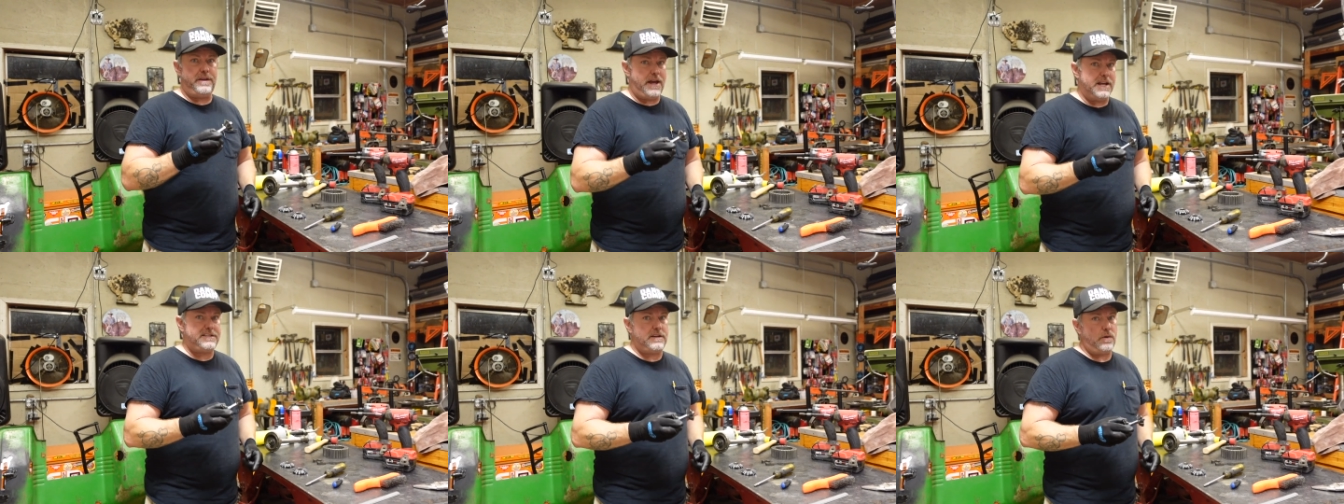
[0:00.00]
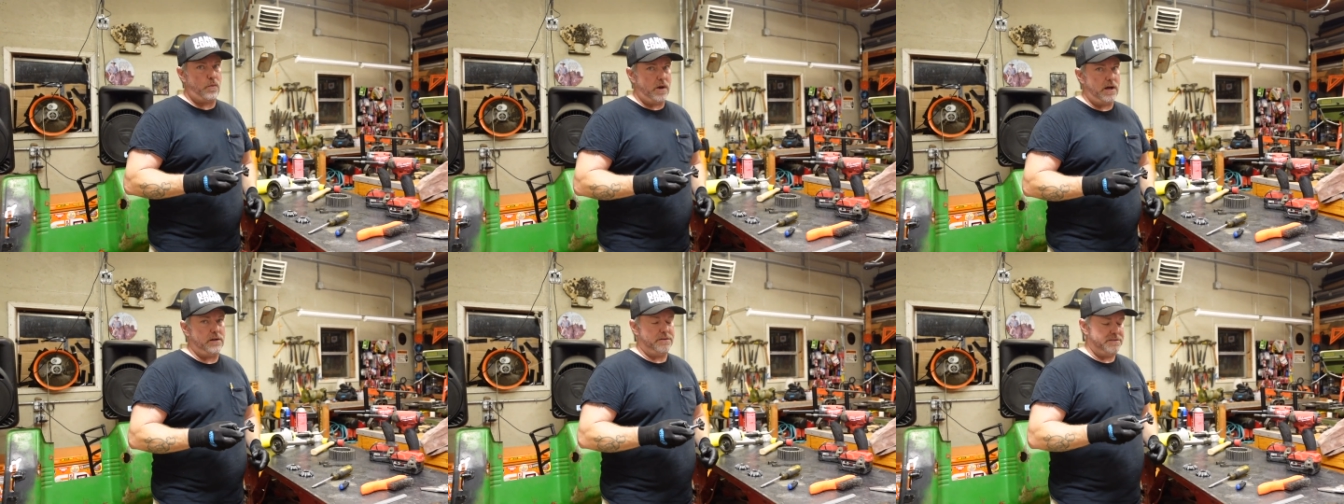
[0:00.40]
nice it
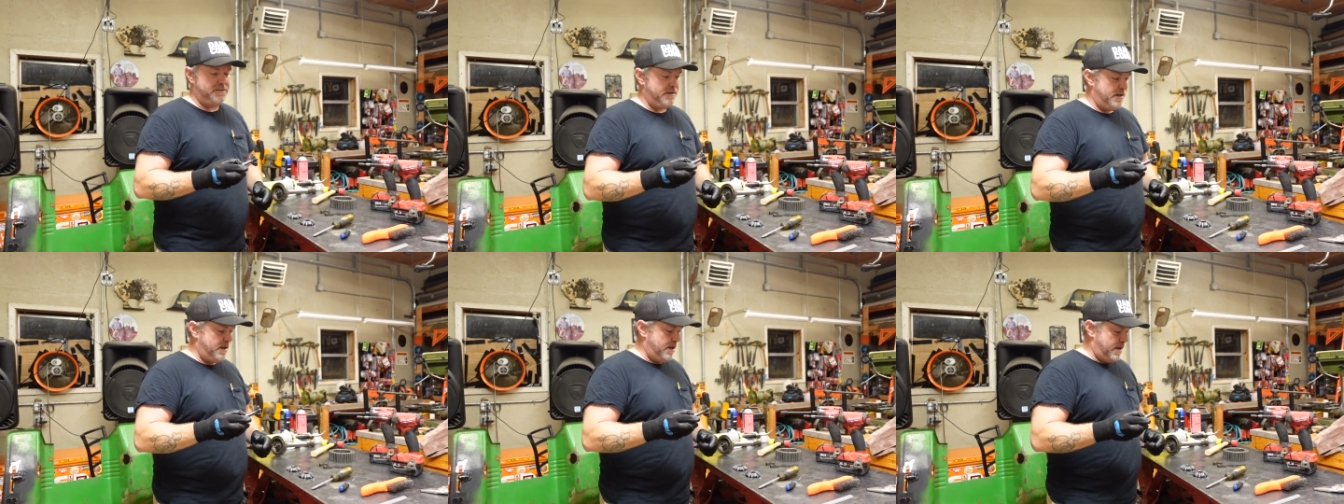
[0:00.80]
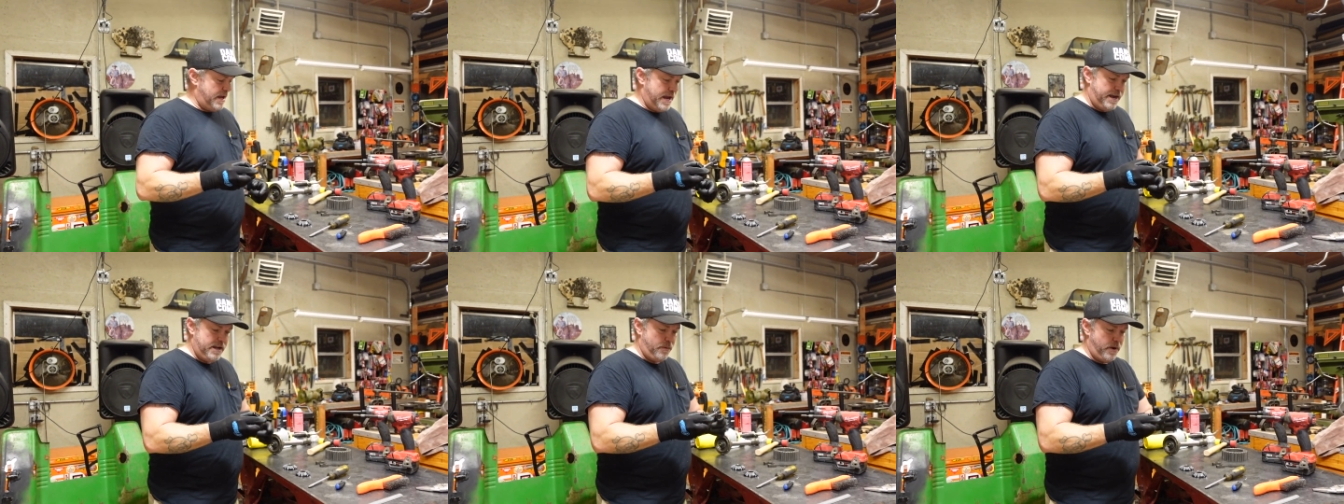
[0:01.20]
welds.
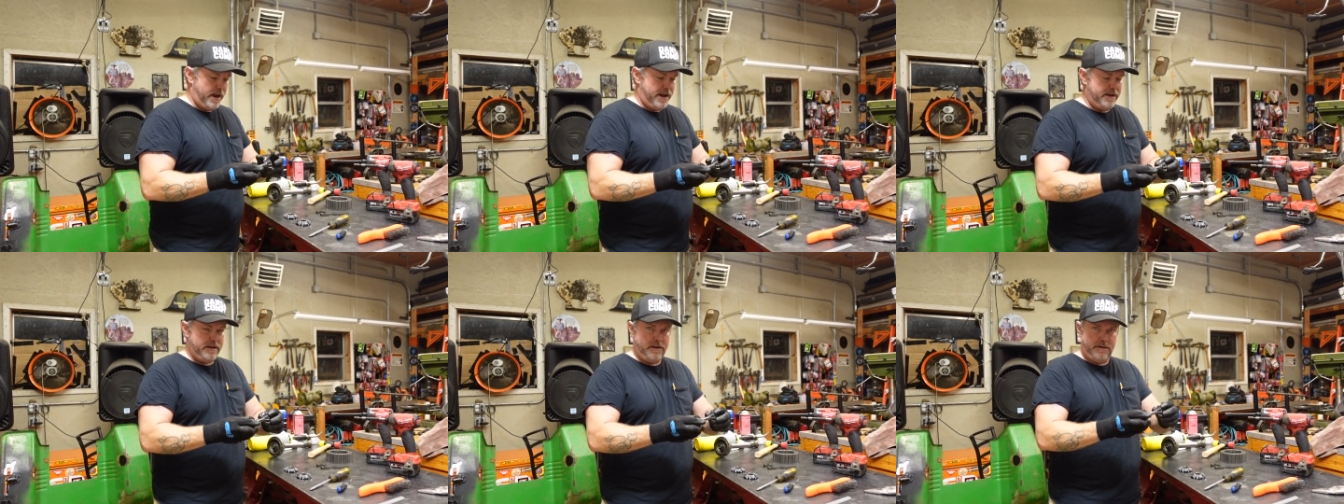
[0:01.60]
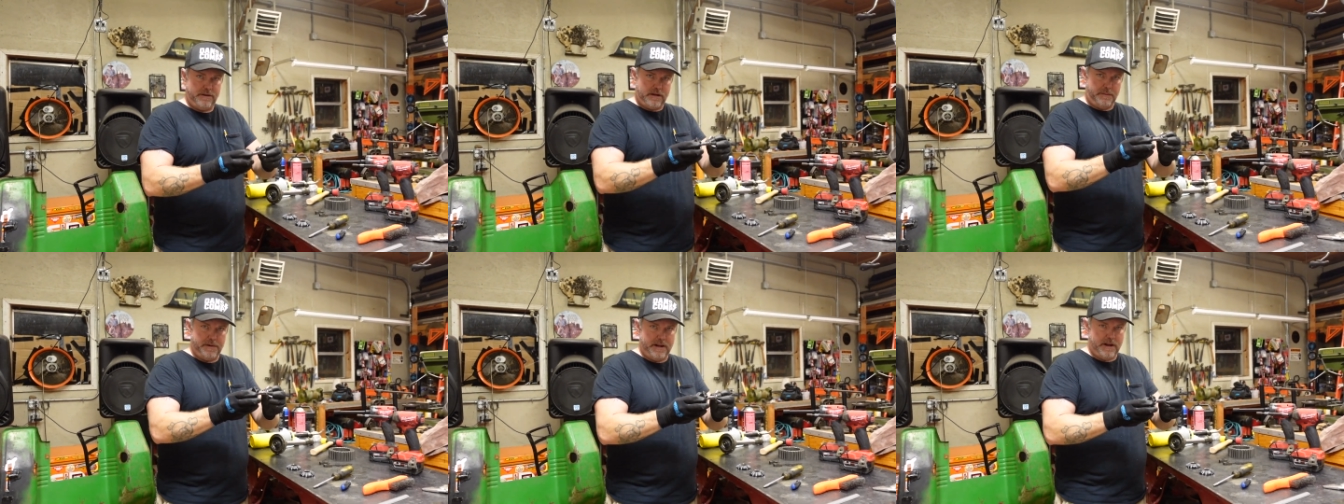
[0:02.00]
Anyway, you
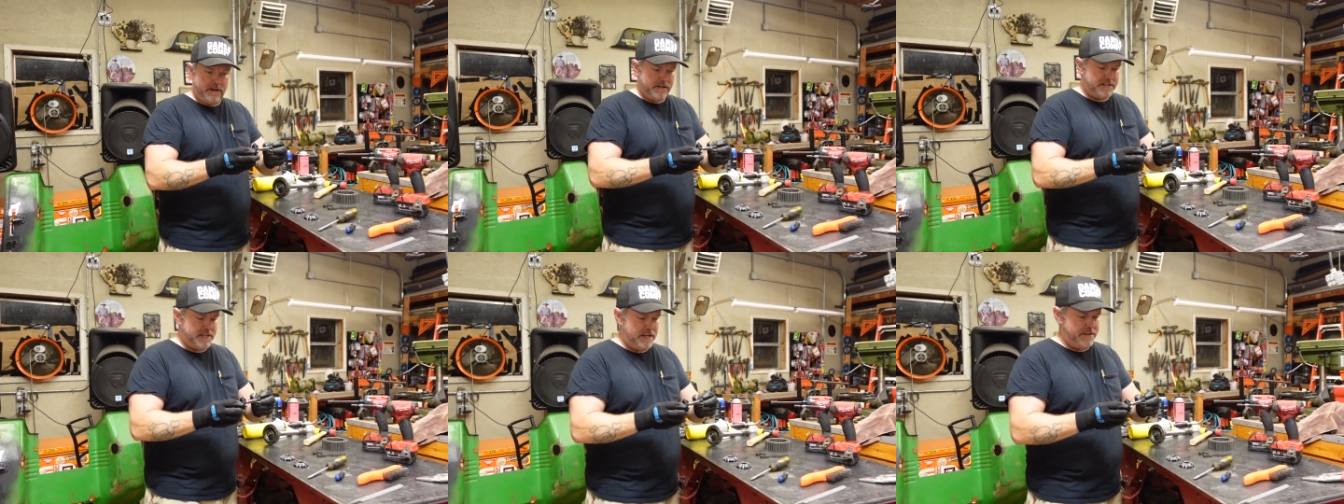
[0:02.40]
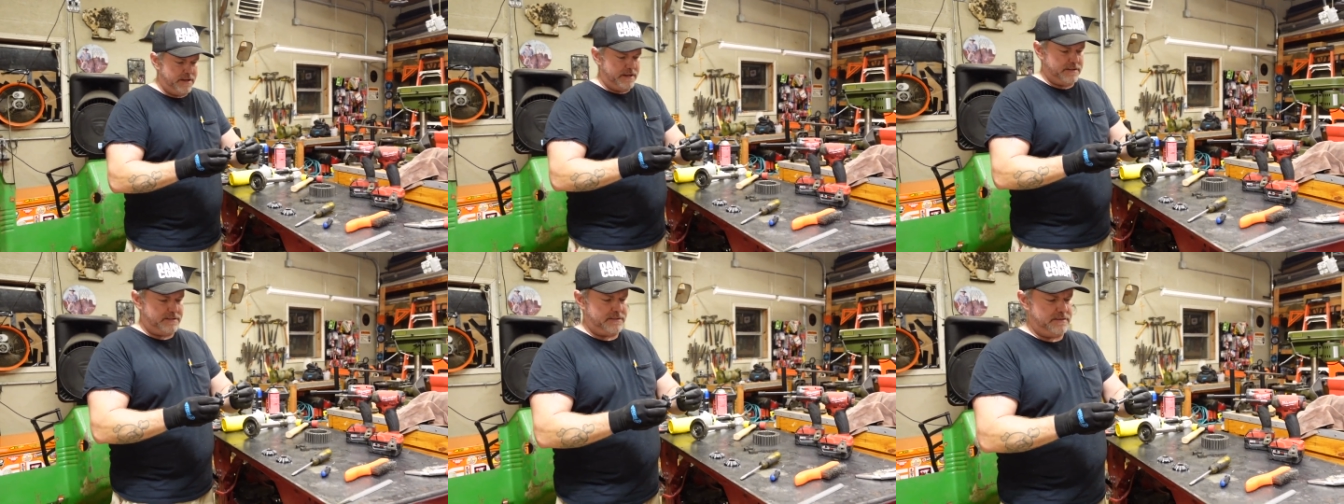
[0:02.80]
come in here and see
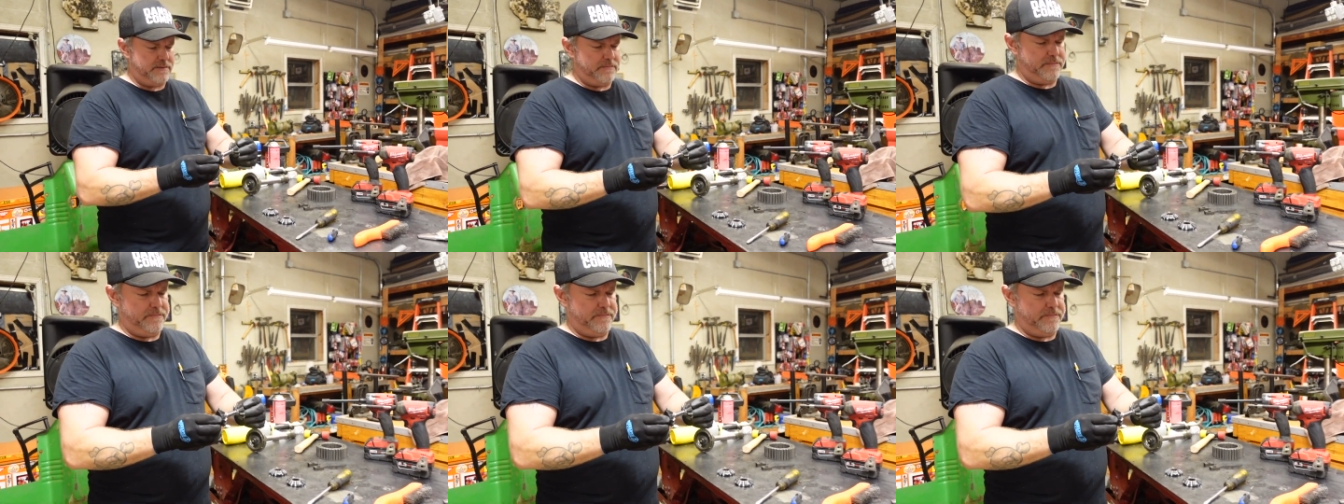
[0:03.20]
this.